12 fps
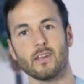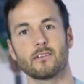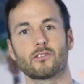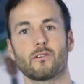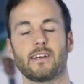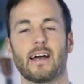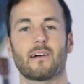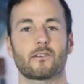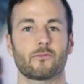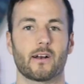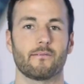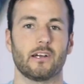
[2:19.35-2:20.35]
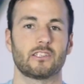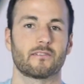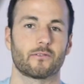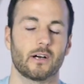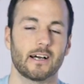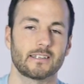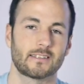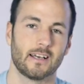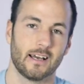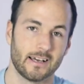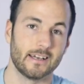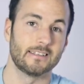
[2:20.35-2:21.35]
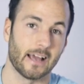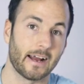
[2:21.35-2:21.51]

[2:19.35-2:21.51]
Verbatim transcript: So the average renovation for us is